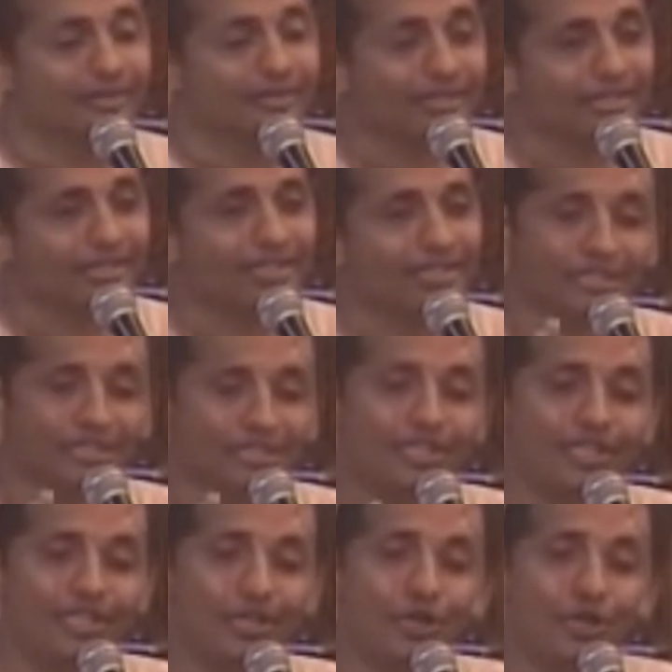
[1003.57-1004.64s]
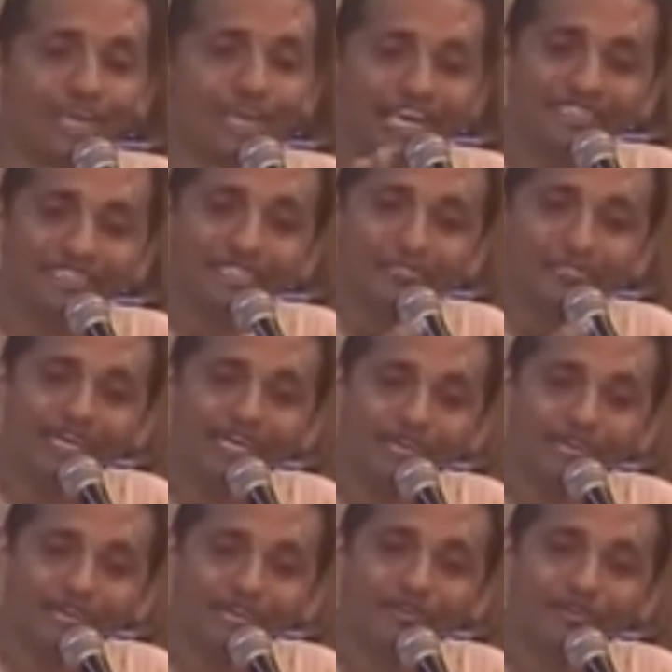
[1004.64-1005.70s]
We can see the non-envious
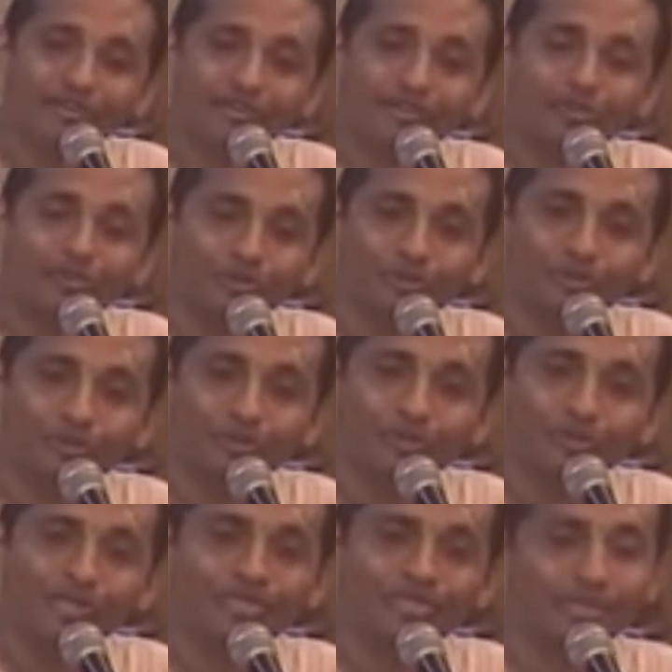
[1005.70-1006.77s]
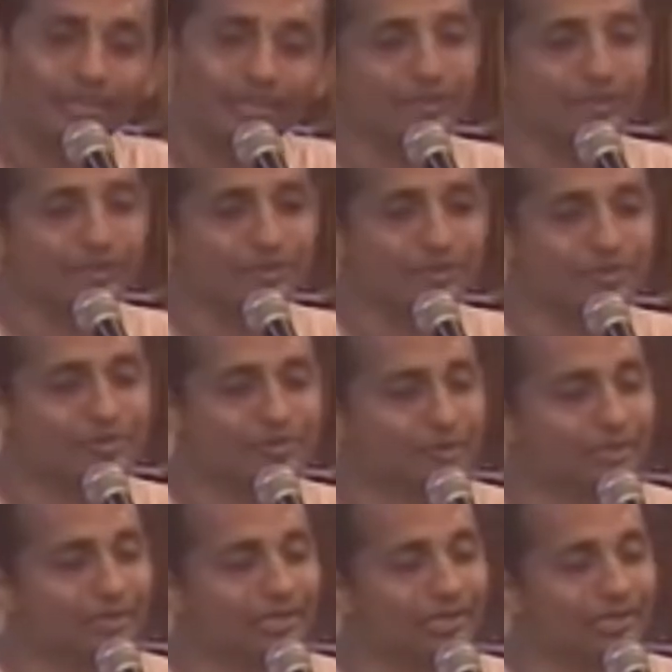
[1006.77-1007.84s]
mentality of Rupa Goswami and Sanatana
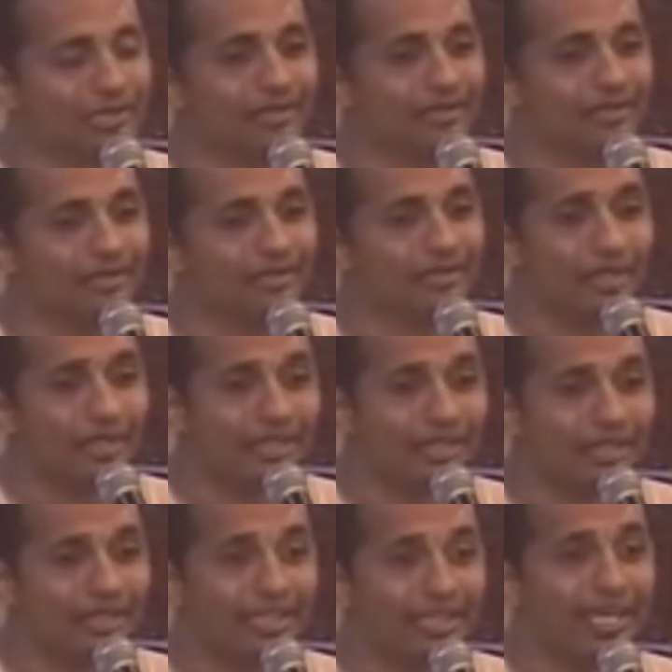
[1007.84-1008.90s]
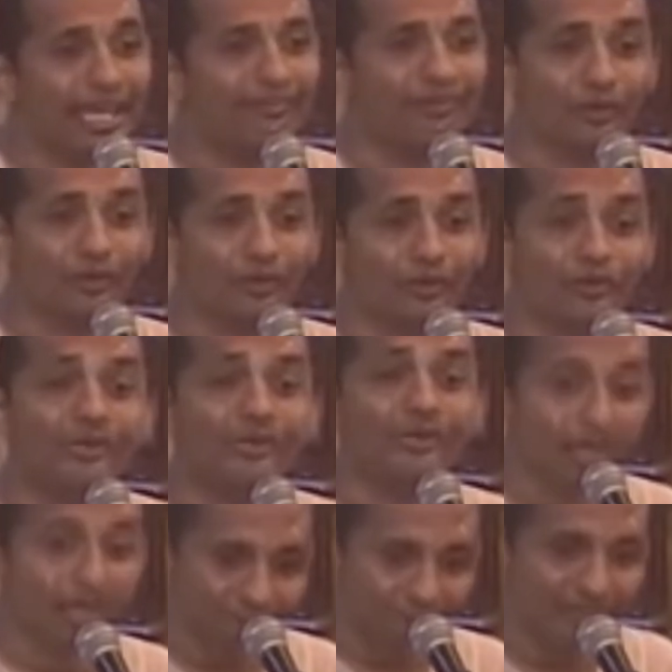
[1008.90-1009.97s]
Goswami. They never
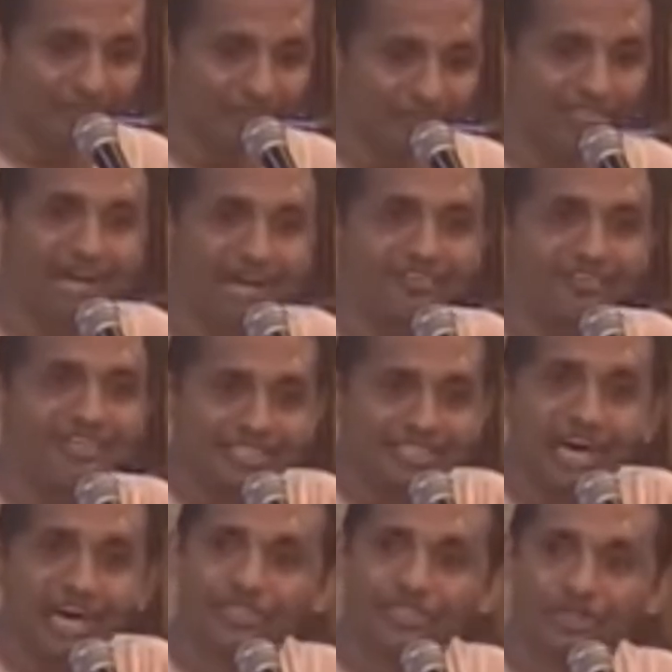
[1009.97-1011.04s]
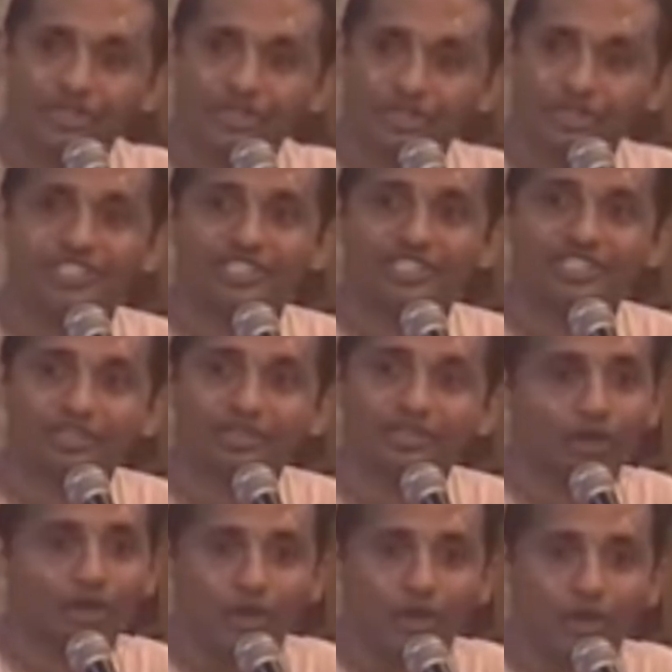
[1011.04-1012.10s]
thought that Vrindavan is our
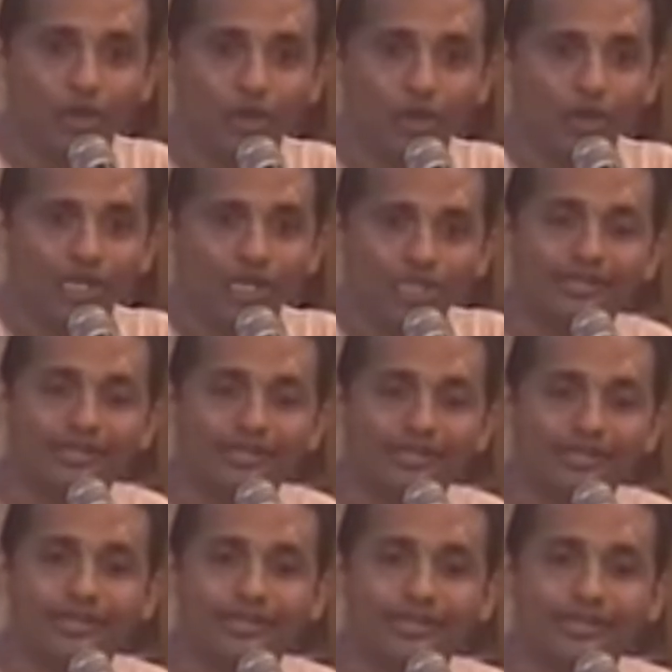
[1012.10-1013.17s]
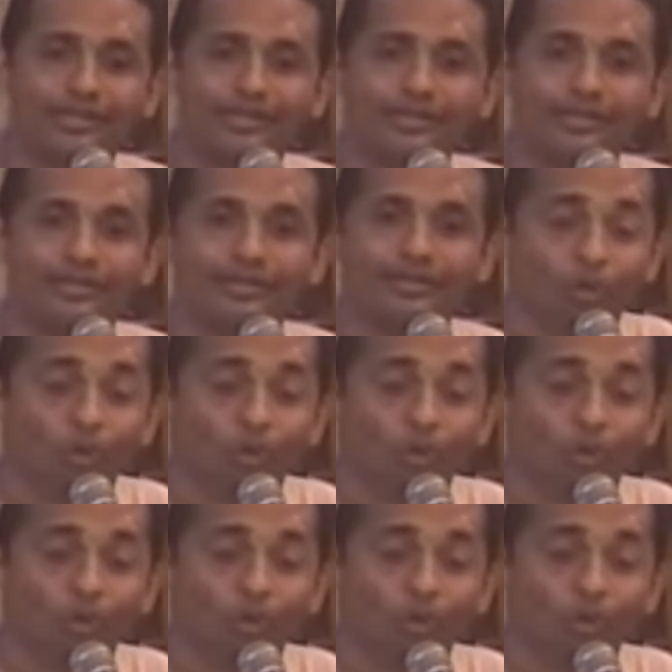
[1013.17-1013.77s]
jurisdiction. No one should enter here.